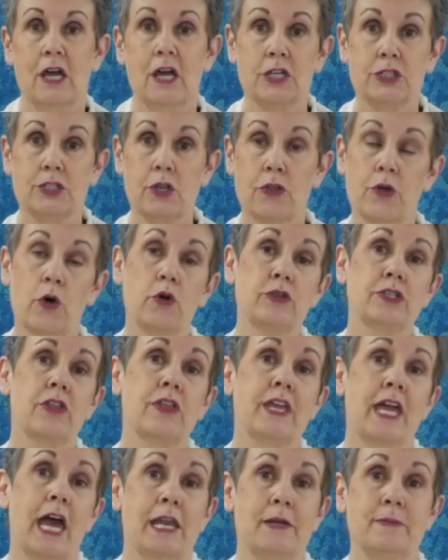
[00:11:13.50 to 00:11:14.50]
So those are
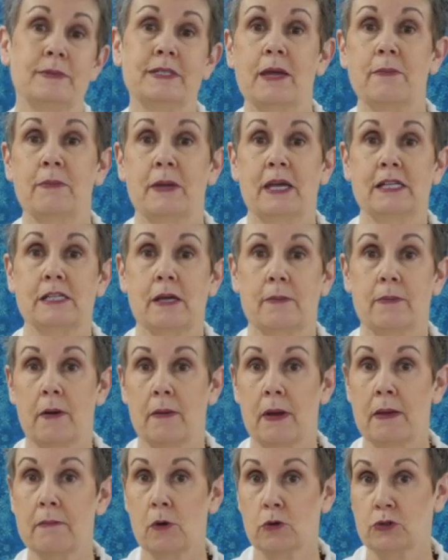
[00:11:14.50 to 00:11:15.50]
the items I picked up on
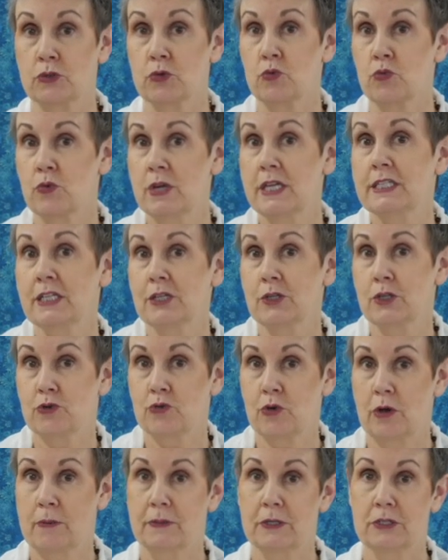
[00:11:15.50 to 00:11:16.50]
my most recent
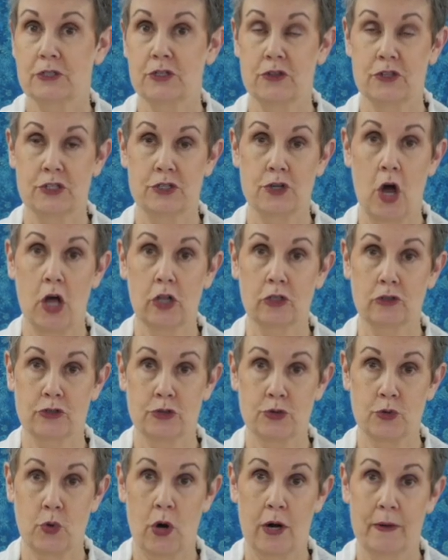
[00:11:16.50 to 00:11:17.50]
trip to the dollar
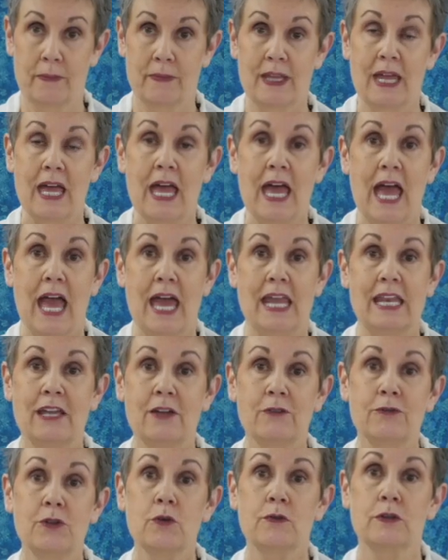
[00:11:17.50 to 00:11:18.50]
store. And
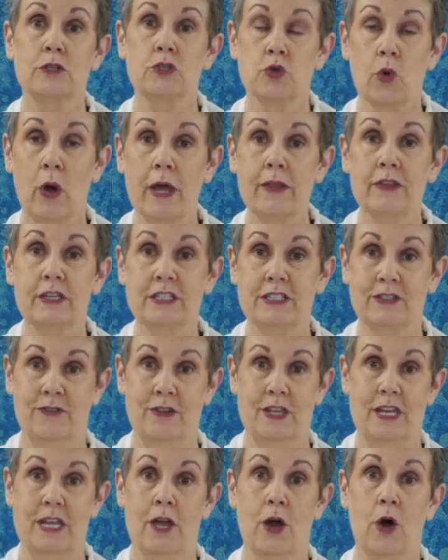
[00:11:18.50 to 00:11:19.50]
if you've enjoyed this
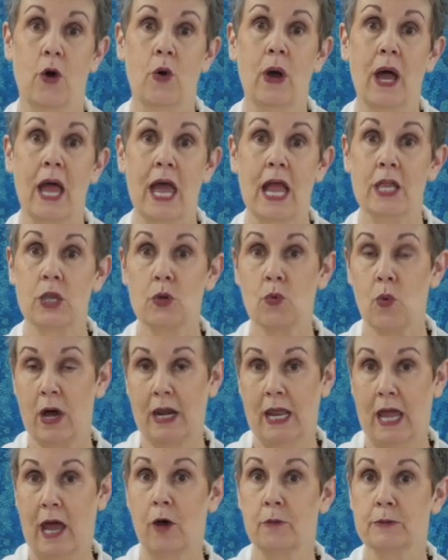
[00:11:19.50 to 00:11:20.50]
video and you want
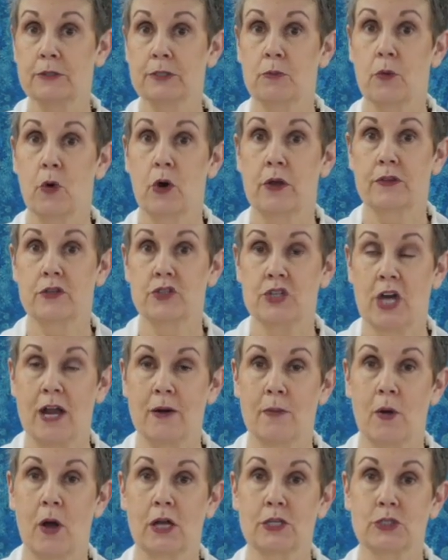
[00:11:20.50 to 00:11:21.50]
to help support the
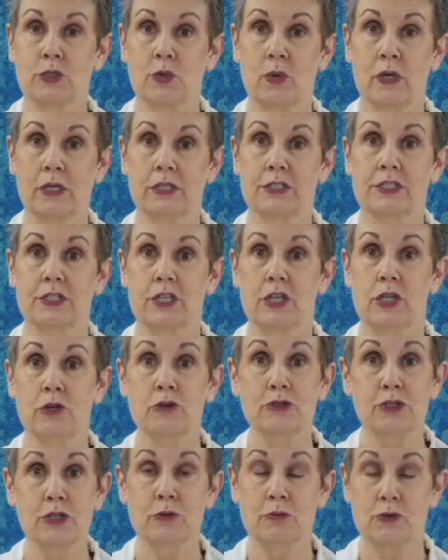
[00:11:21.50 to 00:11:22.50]
Chatterbox Quilts
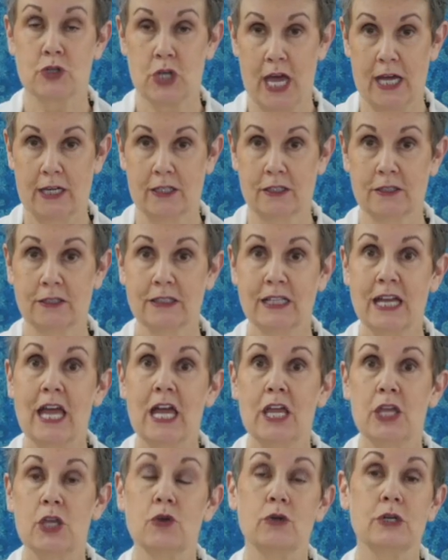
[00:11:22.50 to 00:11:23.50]
YouTube channel,
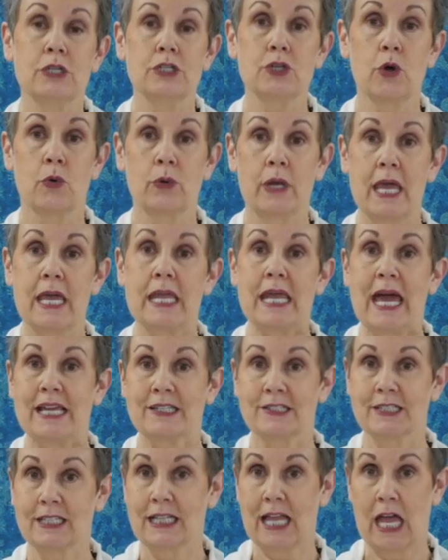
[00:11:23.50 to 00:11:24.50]
you can donate
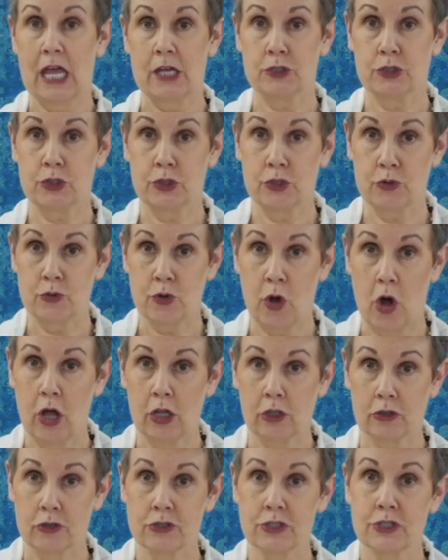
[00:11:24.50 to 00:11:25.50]
as little as
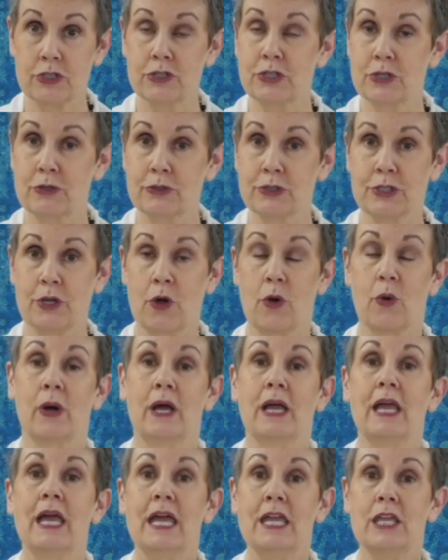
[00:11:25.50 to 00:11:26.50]
$2 to do so.
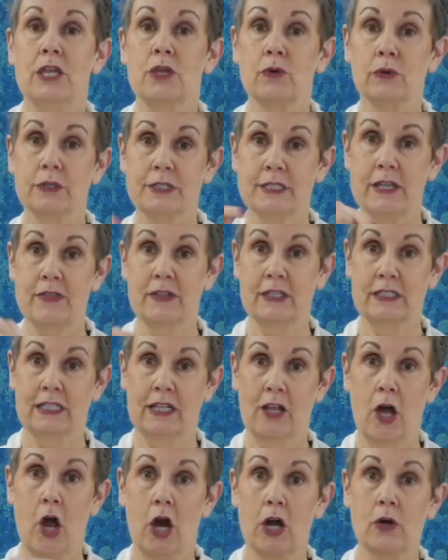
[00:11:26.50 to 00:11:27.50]
You will see the
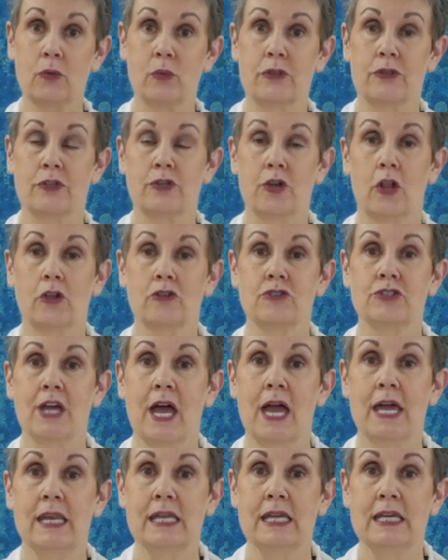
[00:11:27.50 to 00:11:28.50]
little heart with the dollar
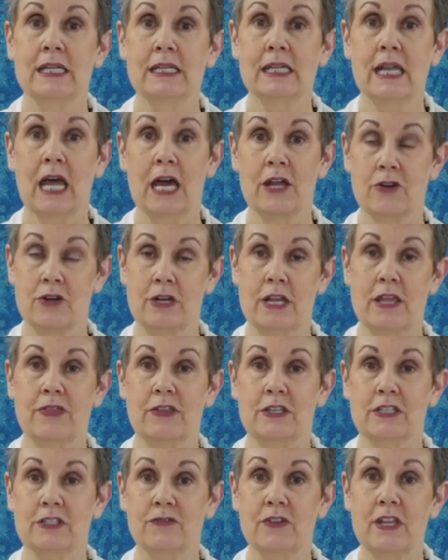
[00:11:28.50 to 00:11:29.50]
sign in it underneath
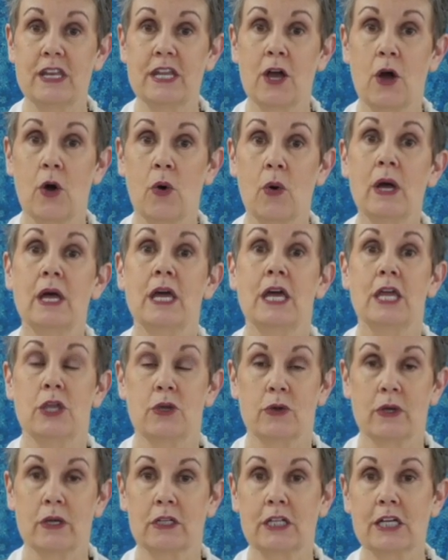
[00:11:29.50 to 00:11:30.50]
this video.
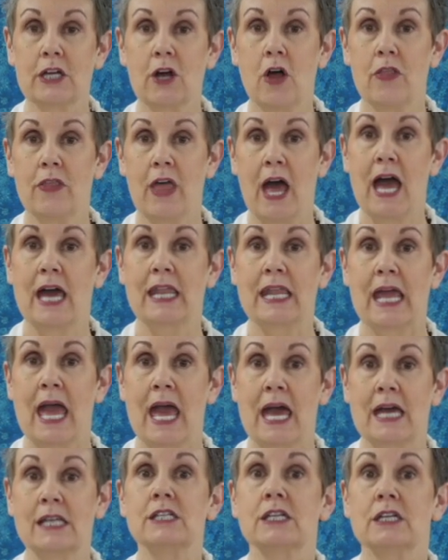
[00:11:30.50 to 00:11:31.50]
You can click on that
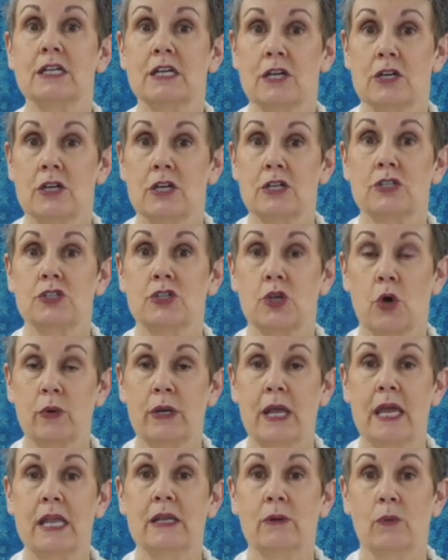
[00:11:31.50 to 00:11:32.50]
and
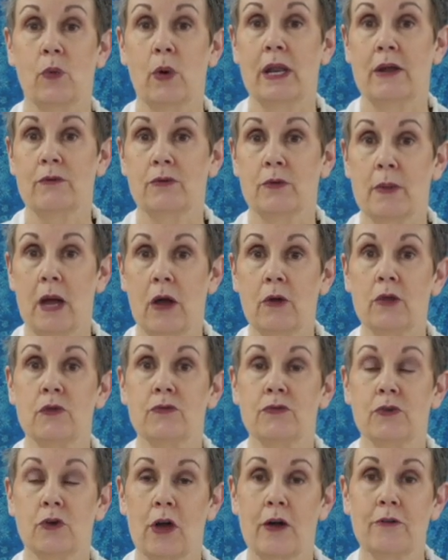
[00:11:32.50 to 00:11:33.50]
donate whatever amount you
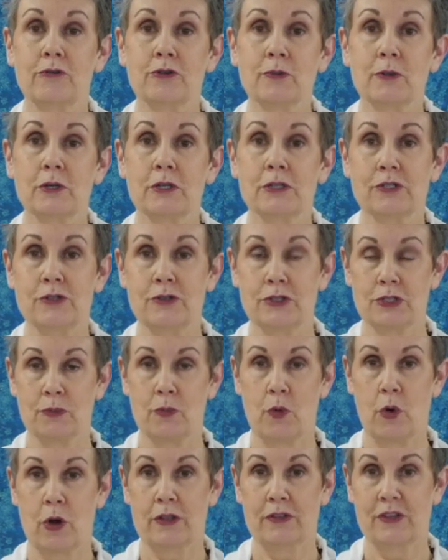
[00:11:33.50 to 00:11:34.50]
feel comfortable to
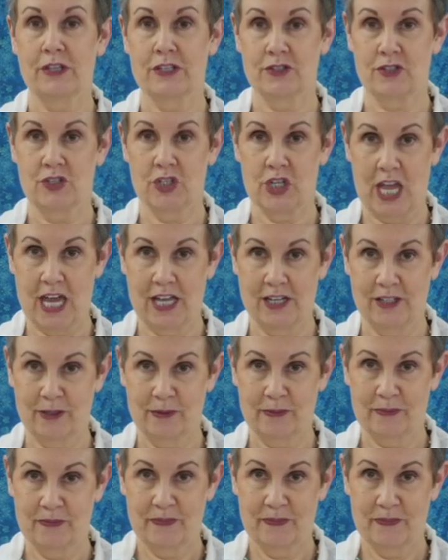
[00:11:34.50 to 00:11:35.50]
support this channel.